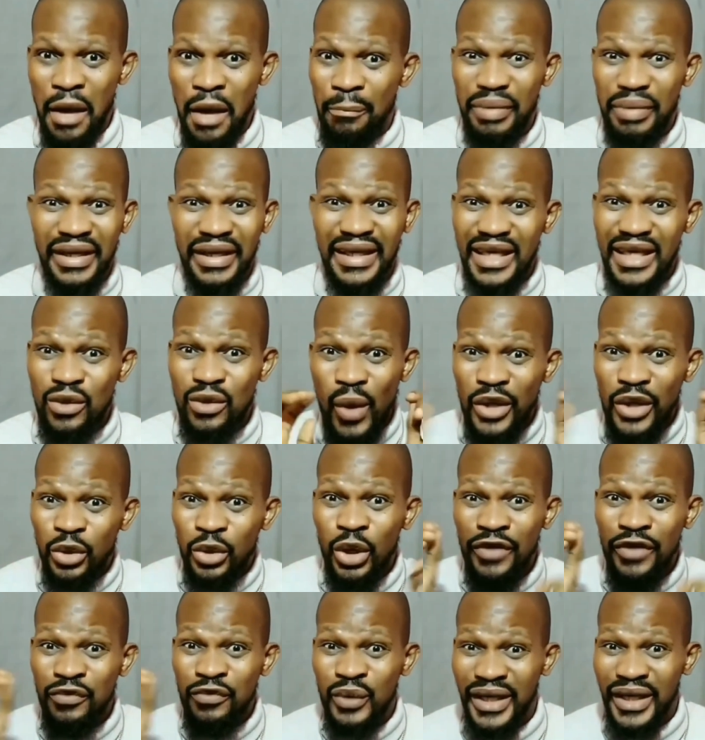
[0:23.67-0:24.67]
Picking where no
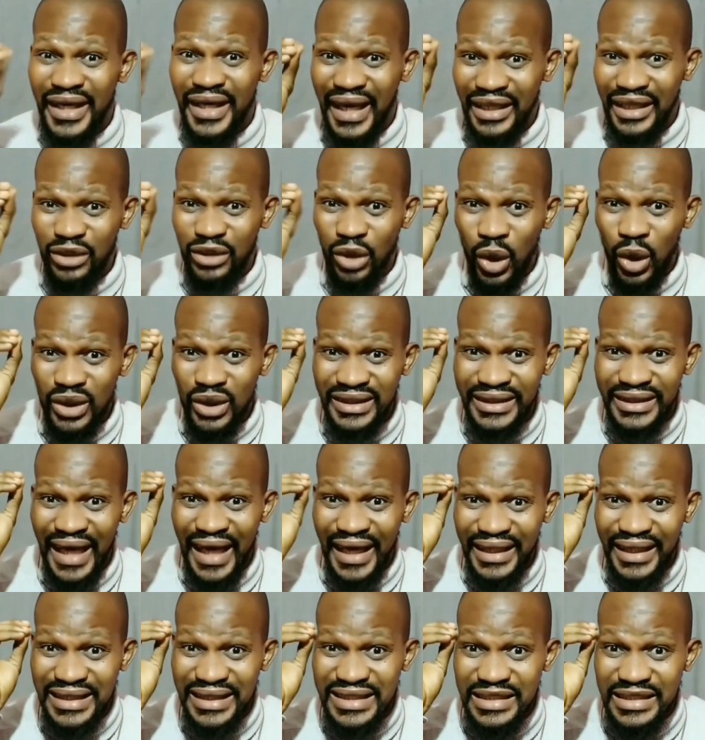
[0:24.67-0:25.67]
even get
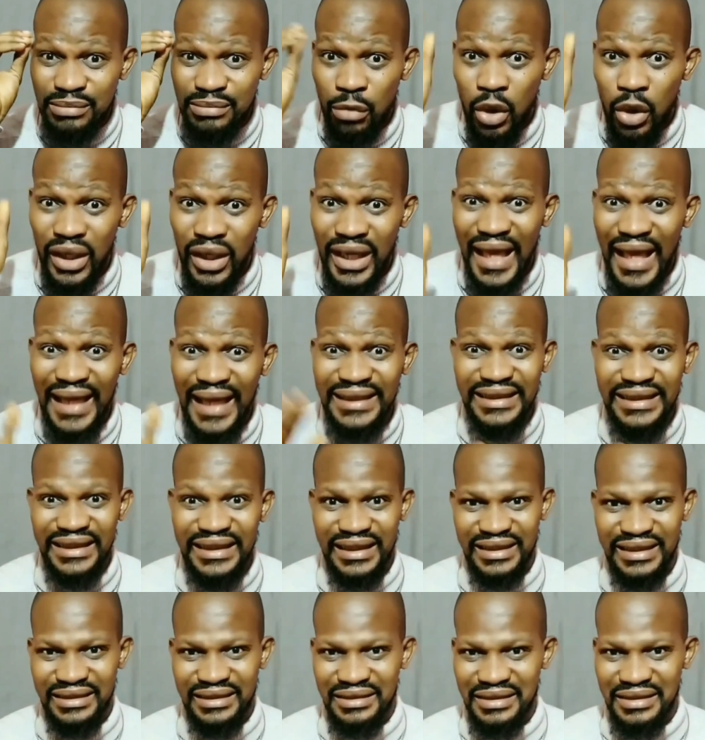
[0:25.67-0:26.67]
ordinary small
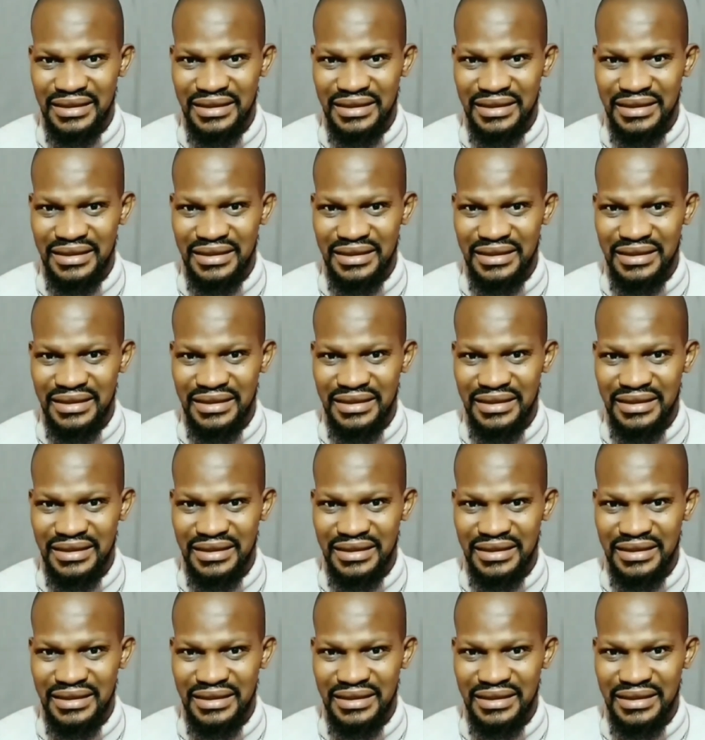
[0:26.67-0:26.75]
headache.